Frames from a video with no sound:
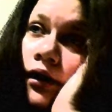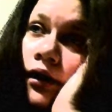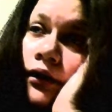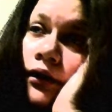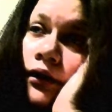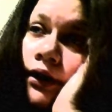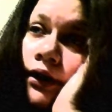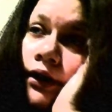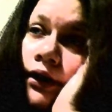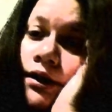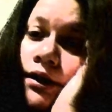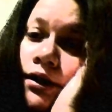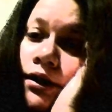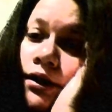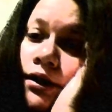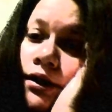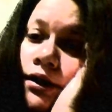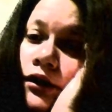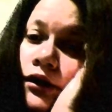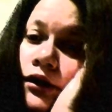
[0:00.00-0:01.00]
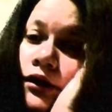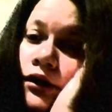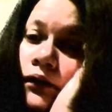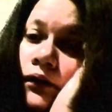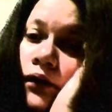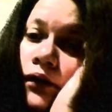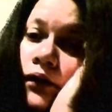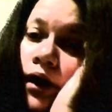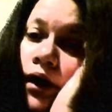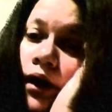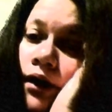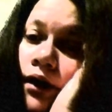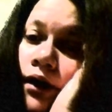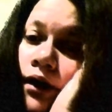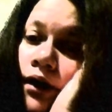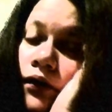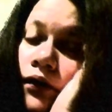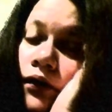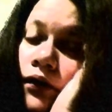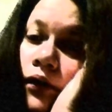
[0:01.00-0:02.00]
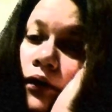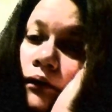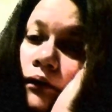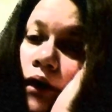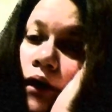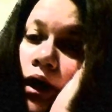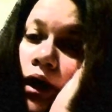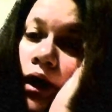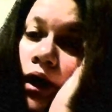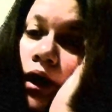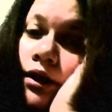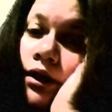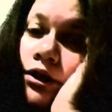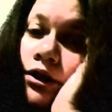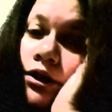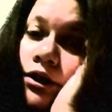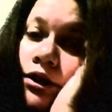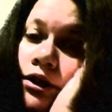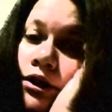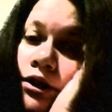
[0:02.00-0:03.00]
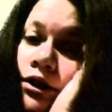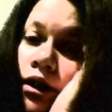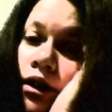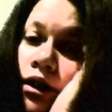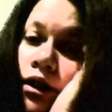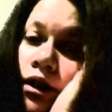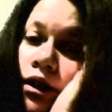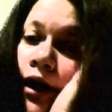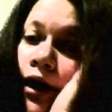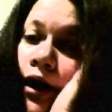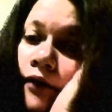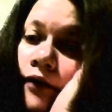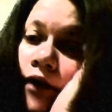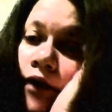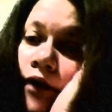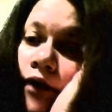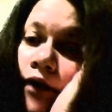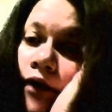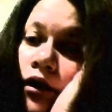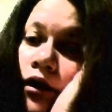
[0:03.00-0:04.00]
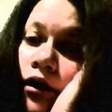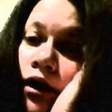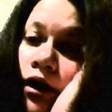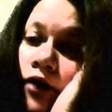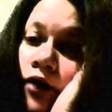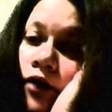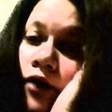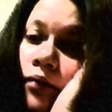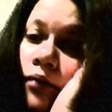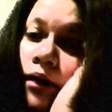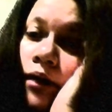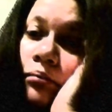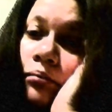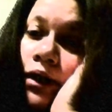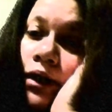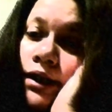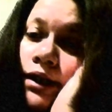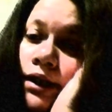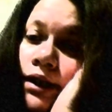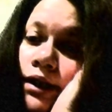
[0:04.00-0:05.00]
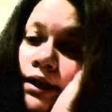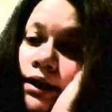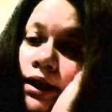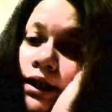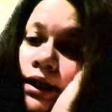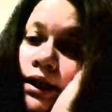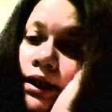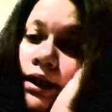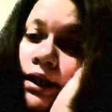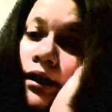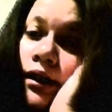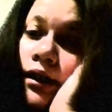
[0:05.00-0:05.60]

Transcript: listen to and or watch a half hour of my pasty